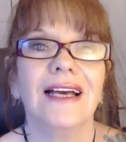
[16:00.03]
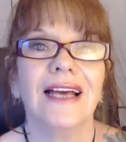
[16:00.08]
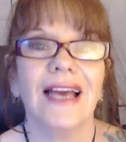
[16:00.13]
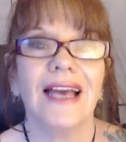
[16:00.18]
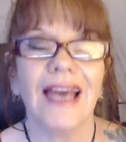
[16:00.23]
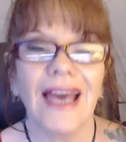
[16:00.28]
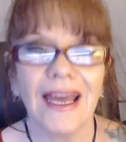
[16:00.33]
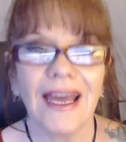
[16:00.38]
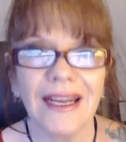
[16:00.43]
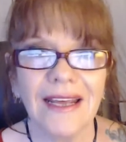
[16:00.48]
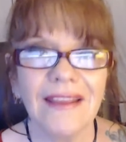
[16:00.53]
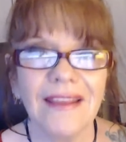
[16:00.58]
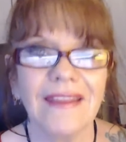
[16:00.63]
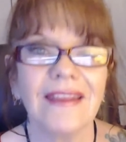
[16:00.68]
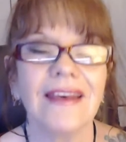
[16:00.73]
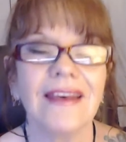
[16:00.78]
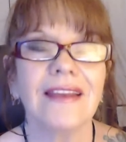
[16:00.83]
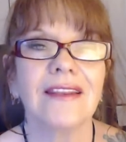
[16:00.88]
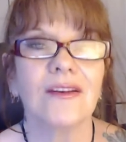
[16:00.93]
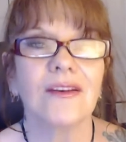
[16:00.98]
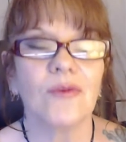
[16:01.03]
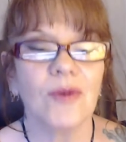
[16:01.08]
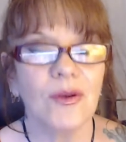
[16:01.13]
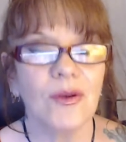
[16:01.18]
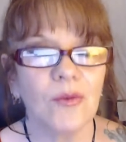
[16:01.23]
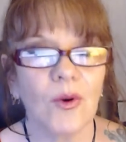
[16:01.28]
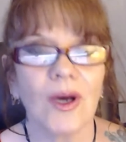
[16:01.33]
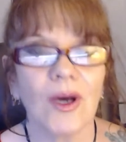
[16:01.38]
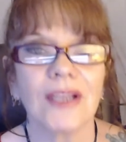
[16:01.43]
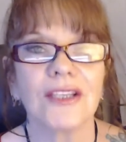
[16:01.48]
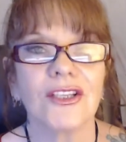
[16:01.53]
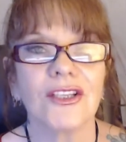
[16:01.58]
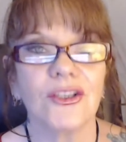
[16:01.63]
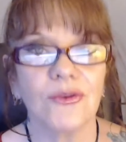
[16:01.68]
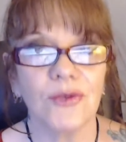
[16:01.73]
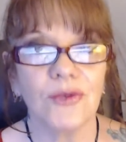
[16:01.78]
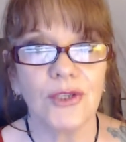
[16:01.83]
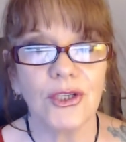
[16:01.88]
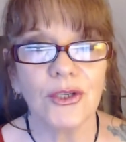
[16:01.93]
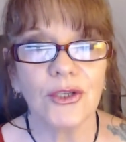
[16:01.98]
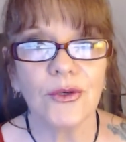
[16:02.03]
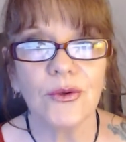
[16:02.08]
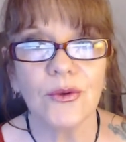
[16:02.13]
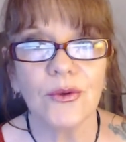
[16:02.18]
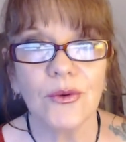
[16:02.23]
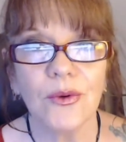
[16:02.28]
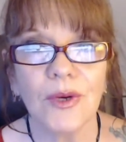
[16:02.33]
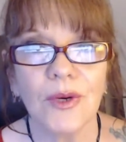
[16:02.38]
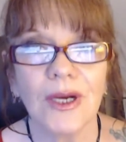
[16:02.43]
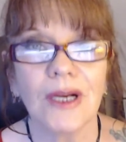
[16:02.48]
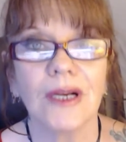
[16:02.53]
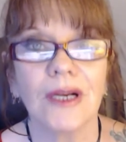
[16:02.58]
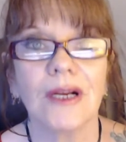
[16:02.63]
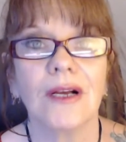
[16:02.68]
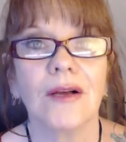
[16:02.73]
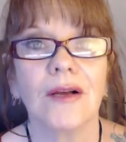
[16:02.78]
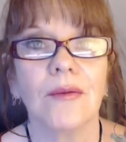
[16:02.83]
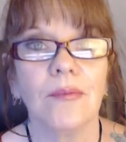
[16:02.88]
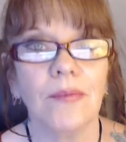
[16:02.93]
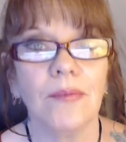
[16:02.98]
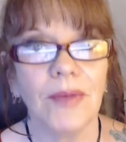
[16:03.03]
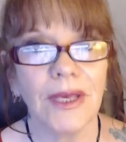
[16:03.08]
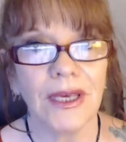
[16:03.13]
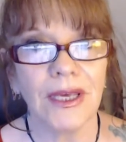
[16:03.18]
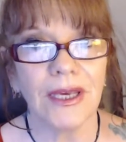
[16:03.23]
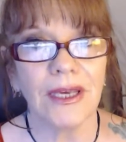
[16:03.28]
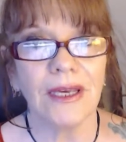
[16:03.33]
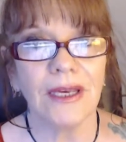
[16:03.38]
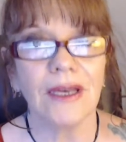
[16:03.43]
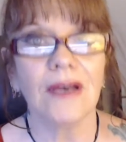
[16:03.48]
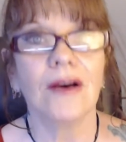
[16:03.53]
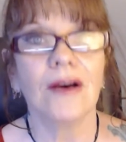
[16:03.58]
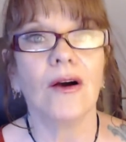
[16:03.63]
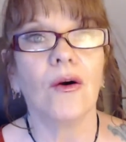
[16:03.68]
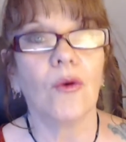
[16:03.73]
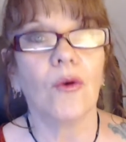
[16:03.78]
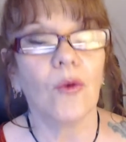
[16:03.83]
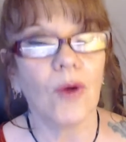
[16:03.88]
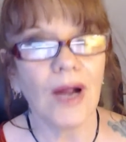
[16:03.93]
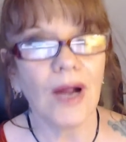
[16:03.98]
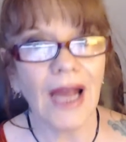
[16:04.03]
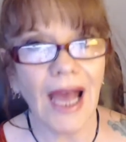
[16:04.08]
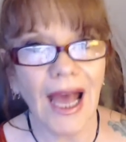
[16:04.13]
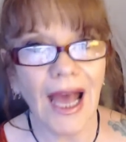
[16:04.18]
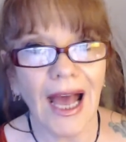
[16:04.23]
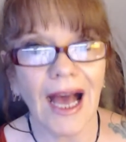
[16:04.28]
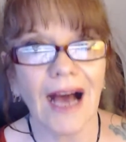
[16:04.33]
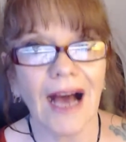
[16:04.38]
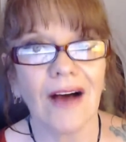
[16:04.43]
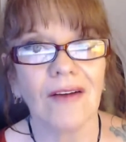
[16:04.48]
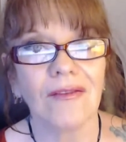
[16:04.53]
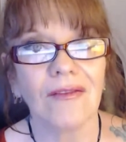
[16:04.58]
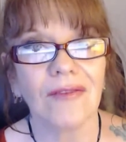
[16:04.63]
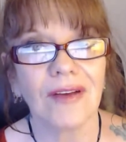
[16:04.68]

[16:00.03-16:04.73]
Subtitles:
anything that we want to do, be, or have